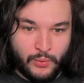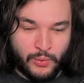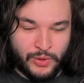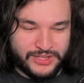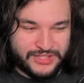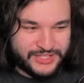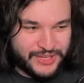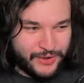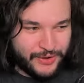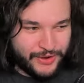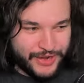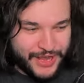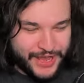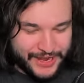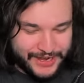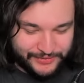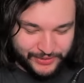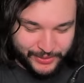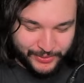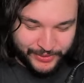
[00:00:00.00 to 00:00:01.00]
What's going
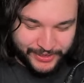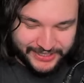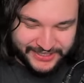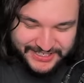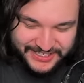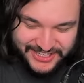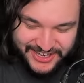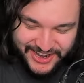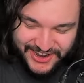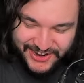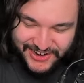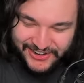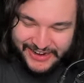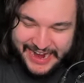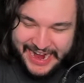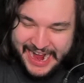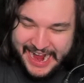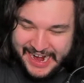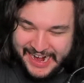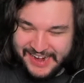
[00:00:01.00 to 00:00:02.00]
on, everyone? So,
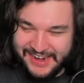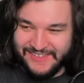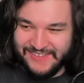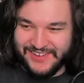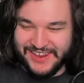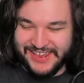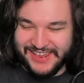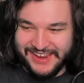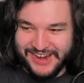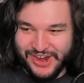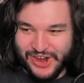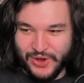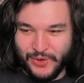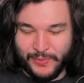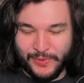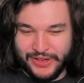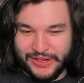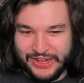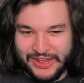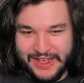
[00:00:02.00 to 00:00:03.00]
I am here
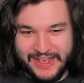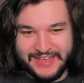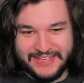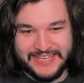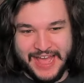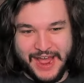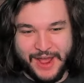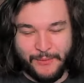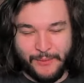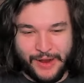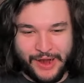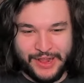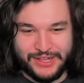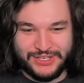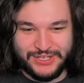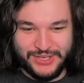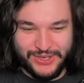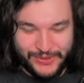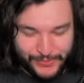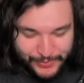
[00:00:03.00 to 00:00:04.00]
because I
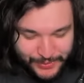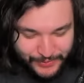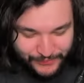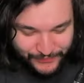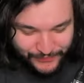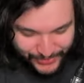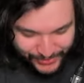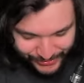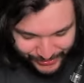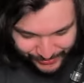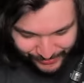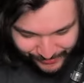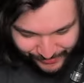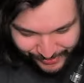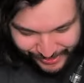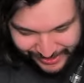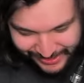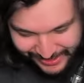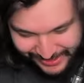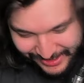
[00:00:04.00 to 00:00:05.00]
wanted to
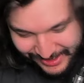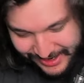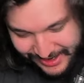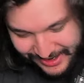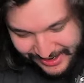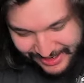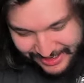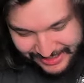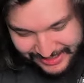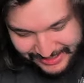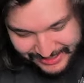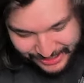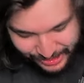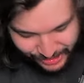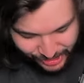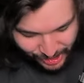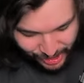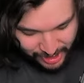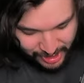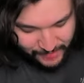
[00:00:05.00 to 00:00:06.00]
review the
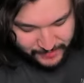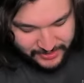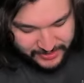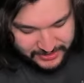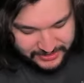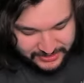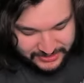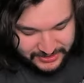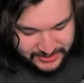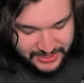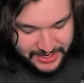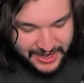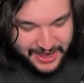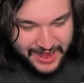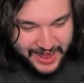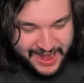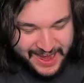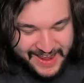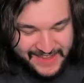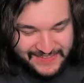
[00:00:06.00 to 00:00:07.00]
comments
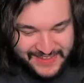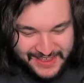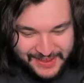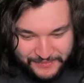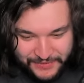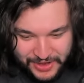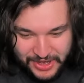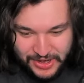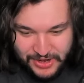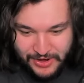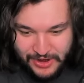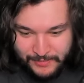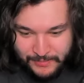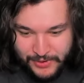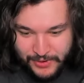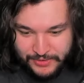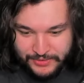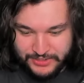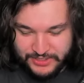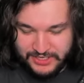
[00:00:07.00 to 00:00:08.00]
and that video I
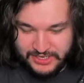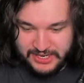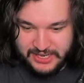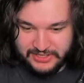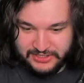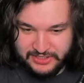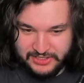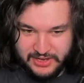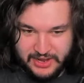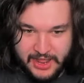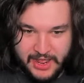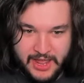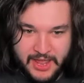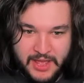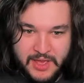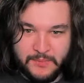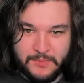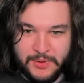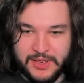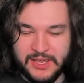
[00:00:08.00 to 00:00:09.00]
posted yesterday
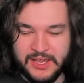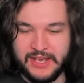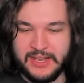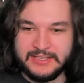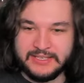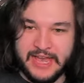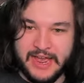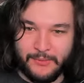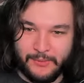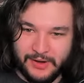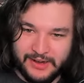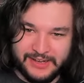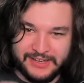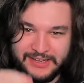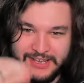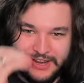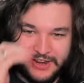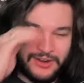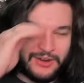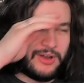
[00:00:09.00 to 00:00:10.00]
because I wanted to
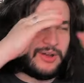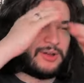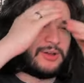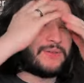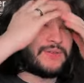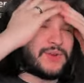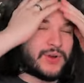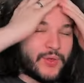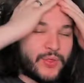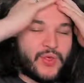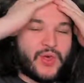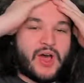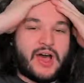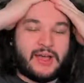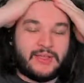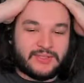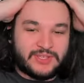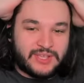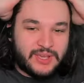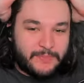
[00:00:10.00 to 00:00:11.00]
hear all of your
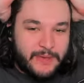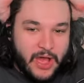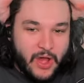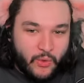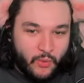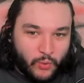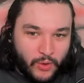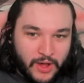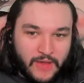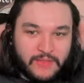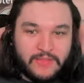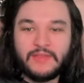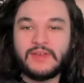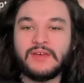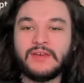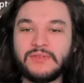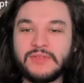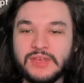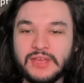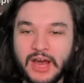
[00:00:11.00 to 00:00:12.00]
thoughts about what
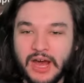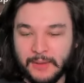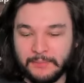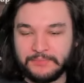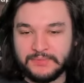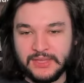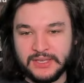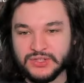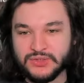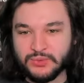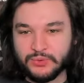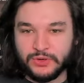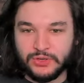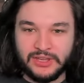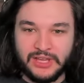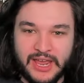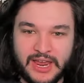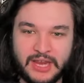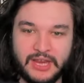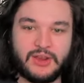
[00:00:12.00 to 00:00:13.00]
the updates were
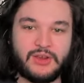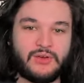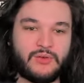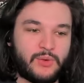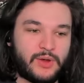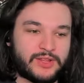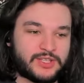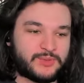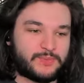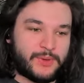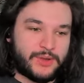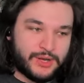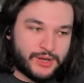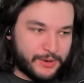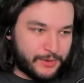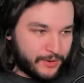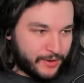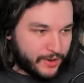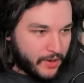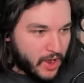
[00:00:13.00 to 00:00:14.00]
like, what's been
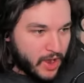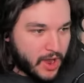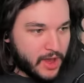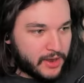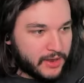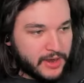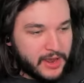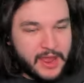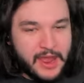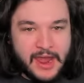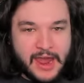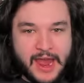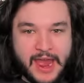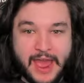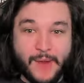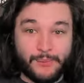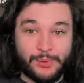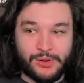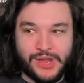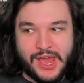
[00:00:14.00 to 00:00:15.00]
going on. I
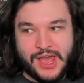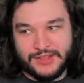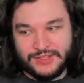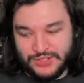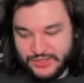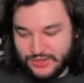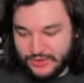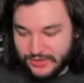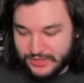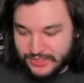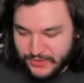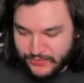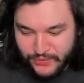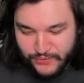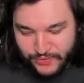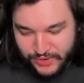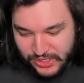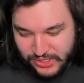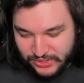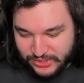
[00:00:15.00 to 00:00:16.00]
had plans to do a
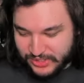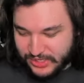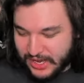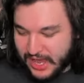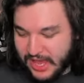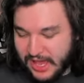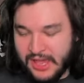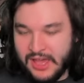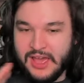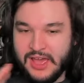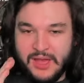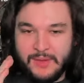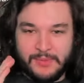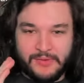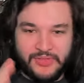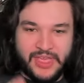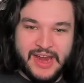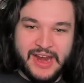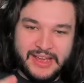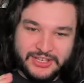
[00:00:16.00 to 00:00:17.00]
different video today,
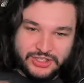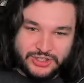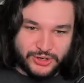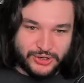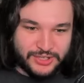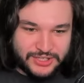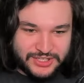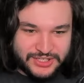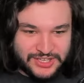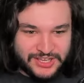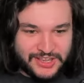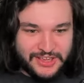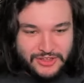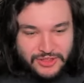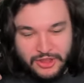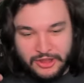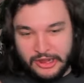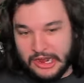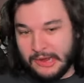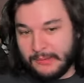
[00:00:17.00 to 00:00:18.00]
but then I started seeing
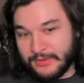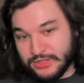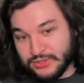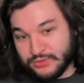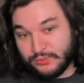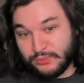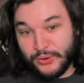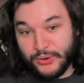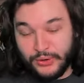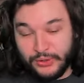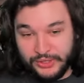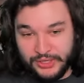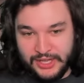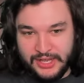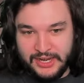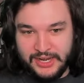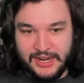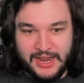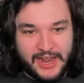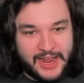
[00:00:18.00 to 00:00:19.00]
the comments roll
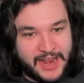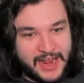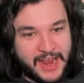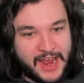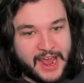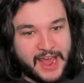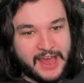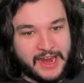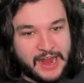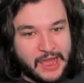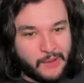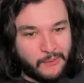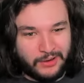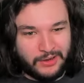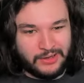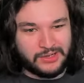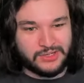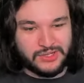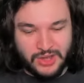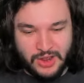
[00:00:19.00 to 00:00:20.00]
in, and I
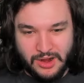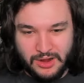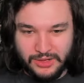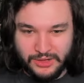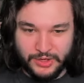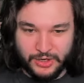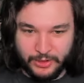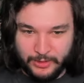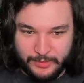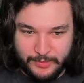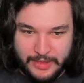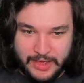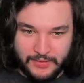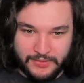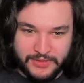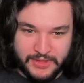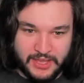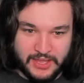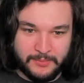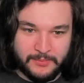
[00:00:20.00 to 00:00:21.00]
wanted to talk a little bit
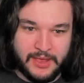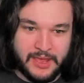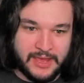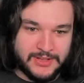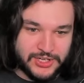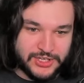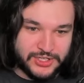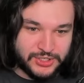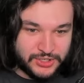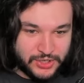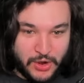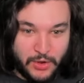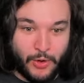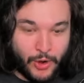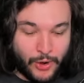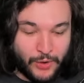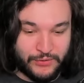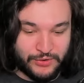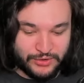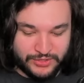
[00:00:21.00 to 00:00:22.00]
about them and just go
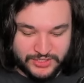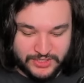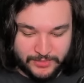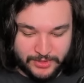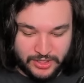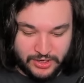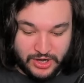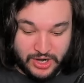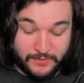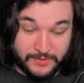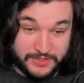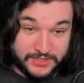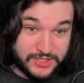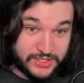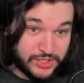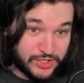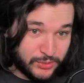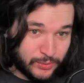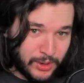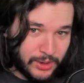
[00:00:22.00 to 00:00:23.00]
over some of the comments
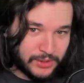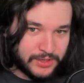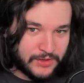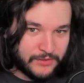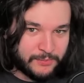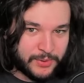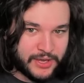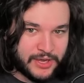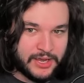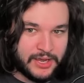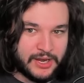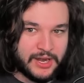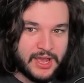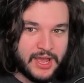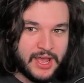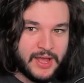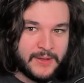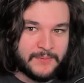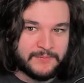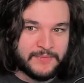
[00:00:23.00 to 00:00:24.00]
that you all left
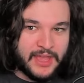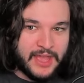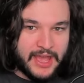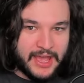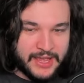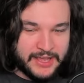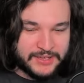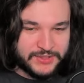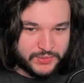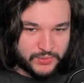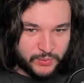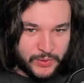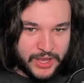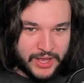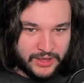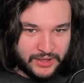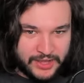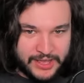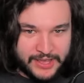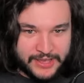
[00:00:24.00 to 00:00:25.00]
behind, as
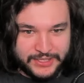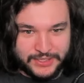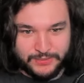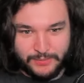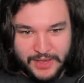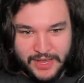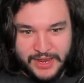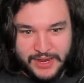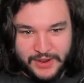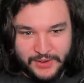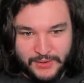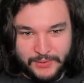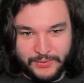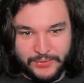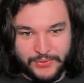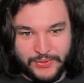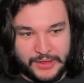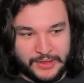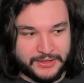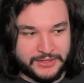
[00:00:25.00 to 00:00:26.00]
well as my
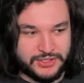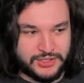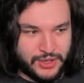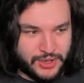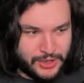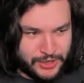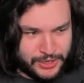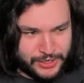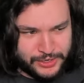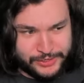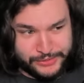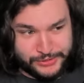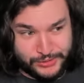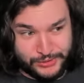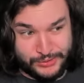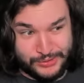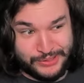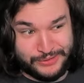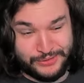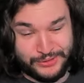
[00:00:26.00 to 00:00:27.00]
own thoughts on
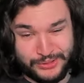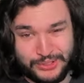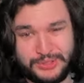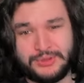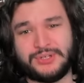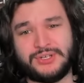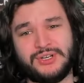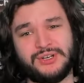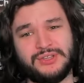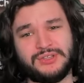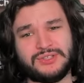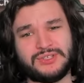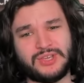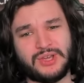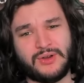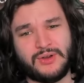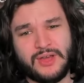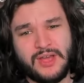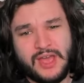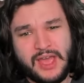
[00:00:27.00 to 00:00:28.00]
Eternal Evolution.
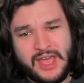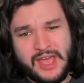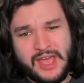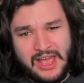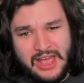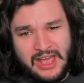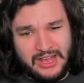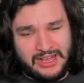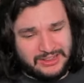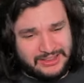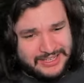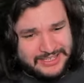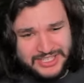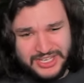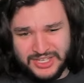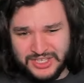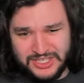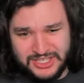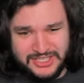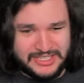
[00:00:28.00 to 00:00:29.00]
So, uh, let's
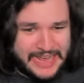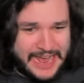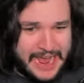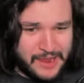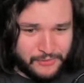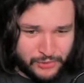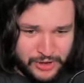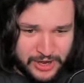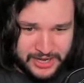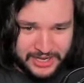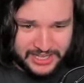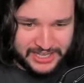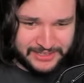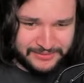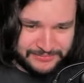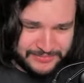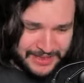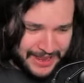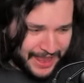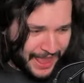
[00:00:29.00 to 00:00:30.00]
just dive right
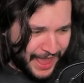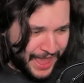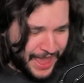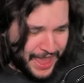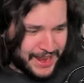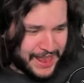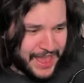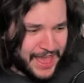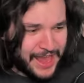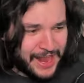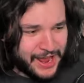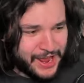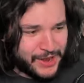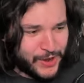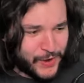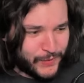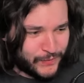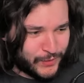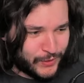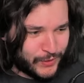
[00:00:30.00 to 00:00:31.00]
in and head on
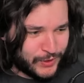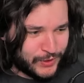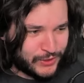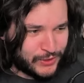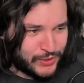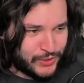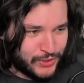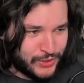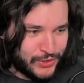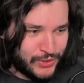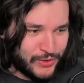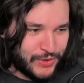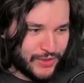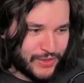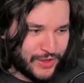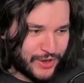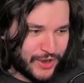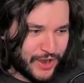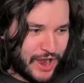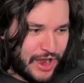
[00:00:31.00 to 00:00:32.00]
over to
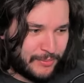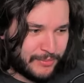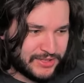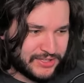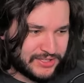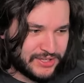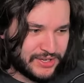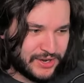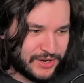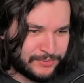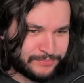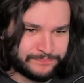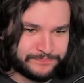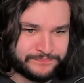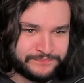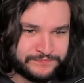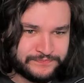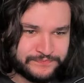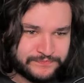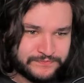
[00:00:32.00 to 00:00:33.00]
the comments here
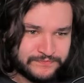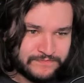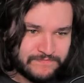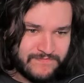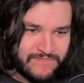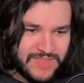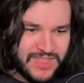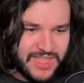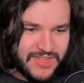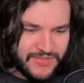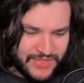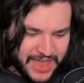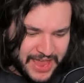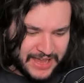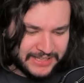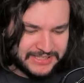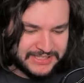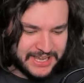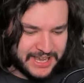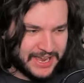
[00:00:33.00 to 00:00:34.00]

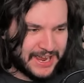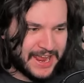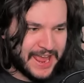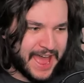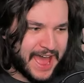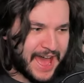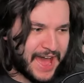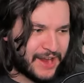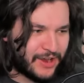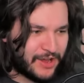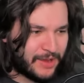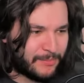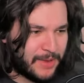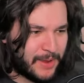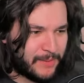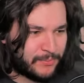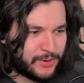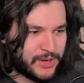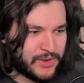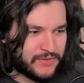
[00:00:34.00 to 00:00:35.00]
that I had on
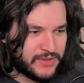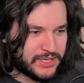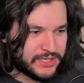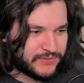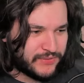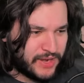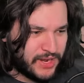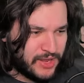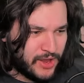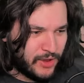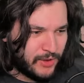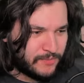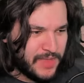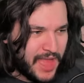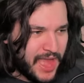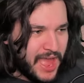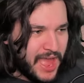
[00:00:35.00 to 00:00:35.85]
my previous video.